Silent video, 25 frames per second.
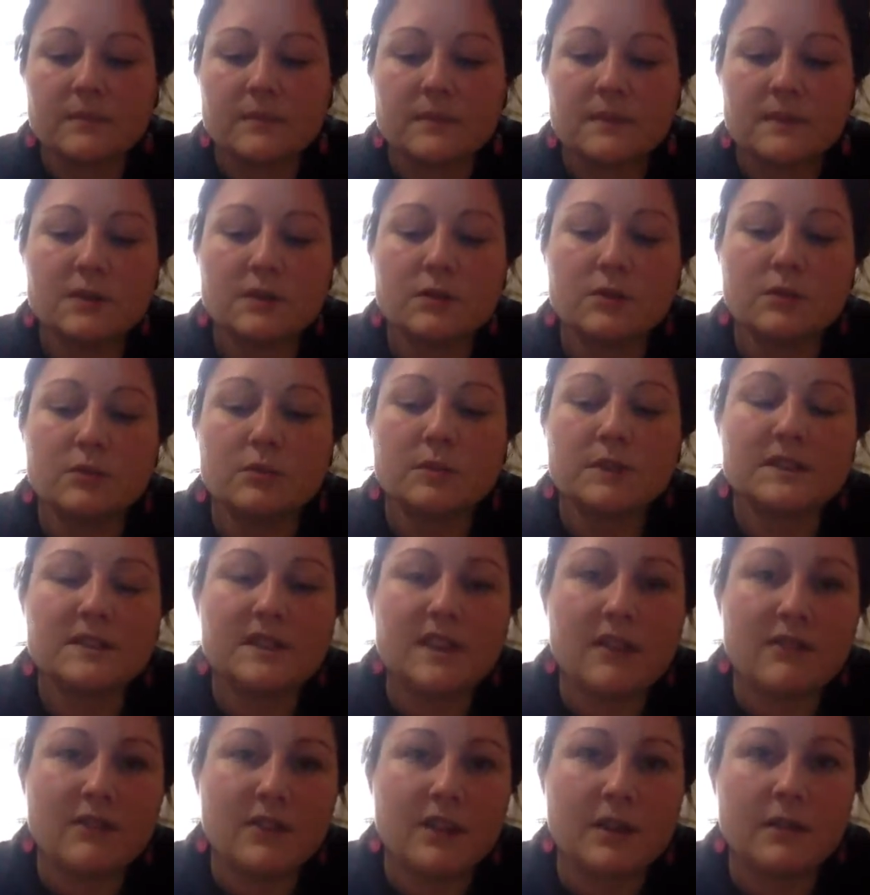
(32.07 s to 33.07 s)
So you'll be
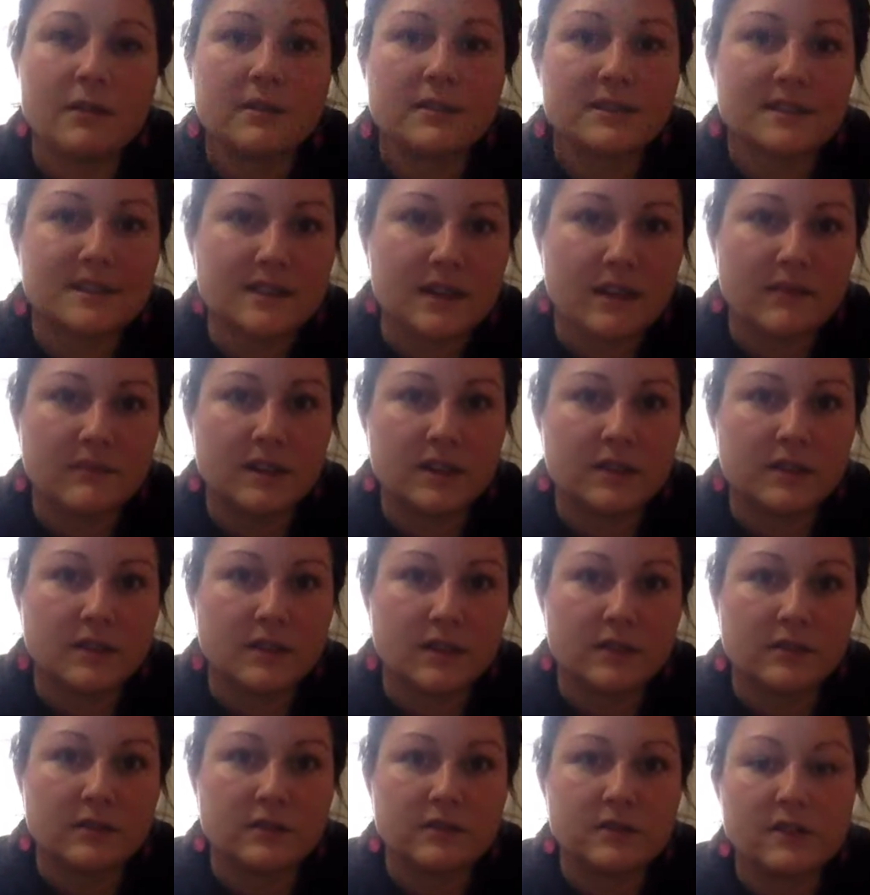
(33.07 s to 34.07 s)
saving
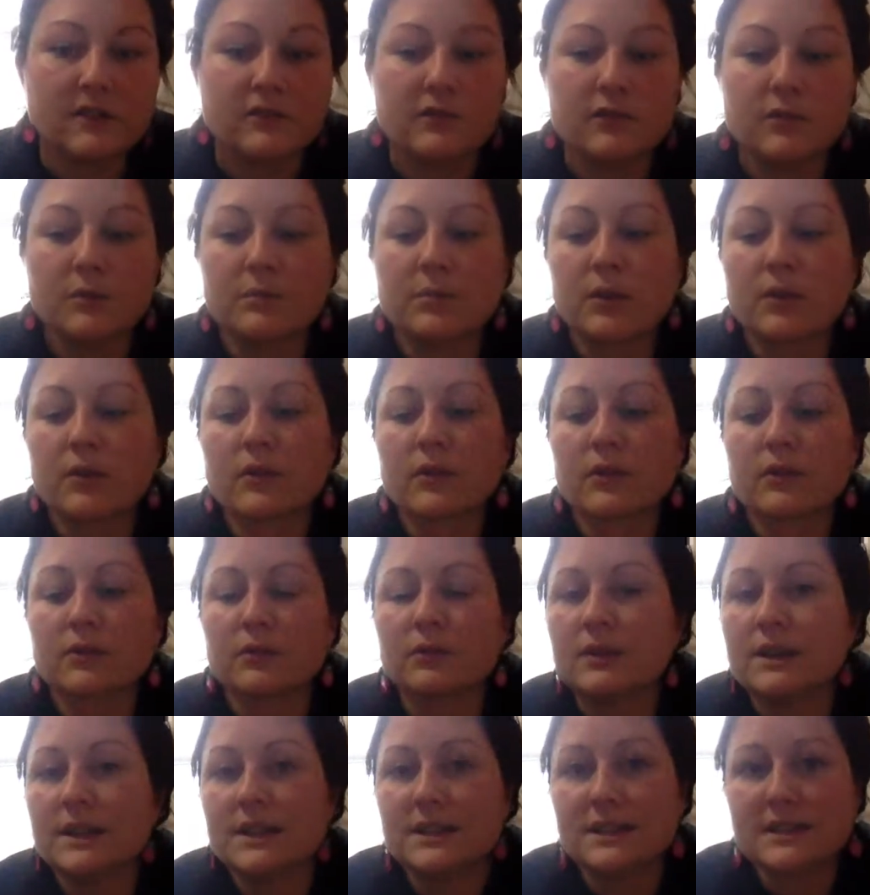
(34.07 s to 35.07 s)
$70 if you book
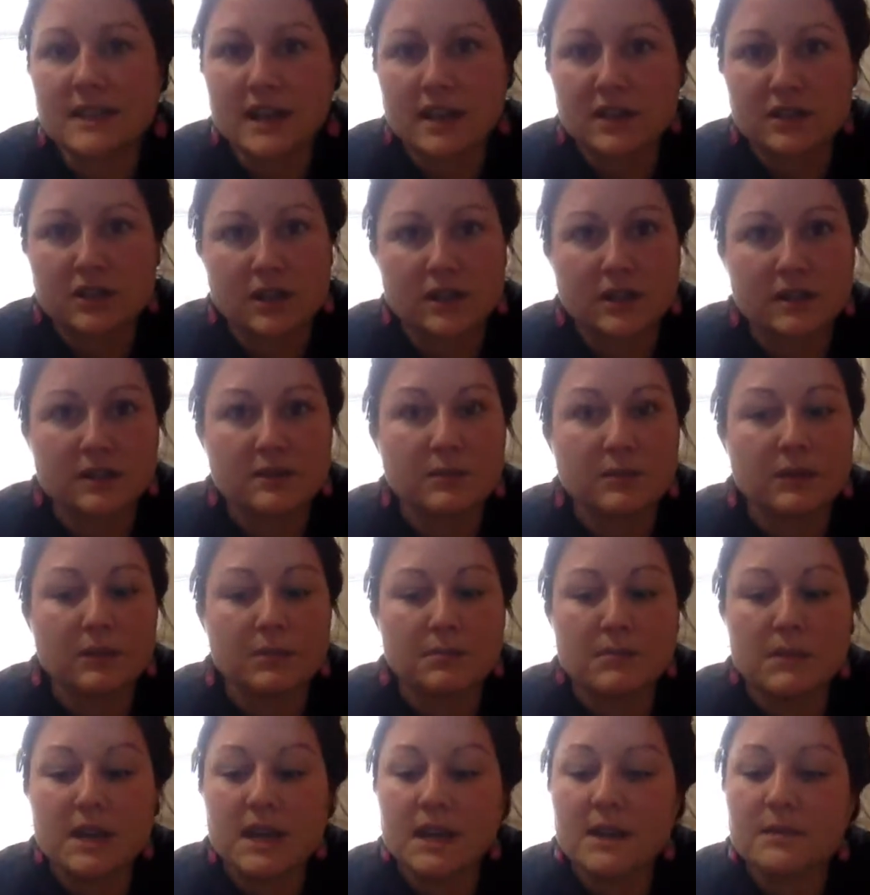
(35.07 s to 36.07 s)
three sessions
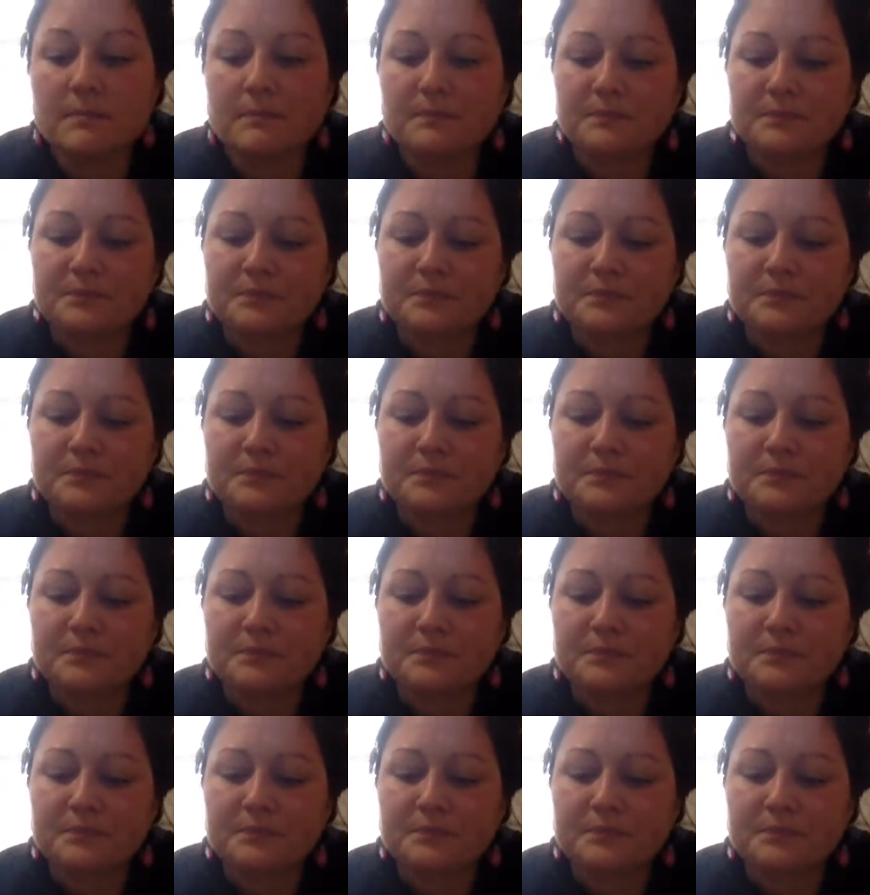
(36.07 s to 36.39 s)
with me.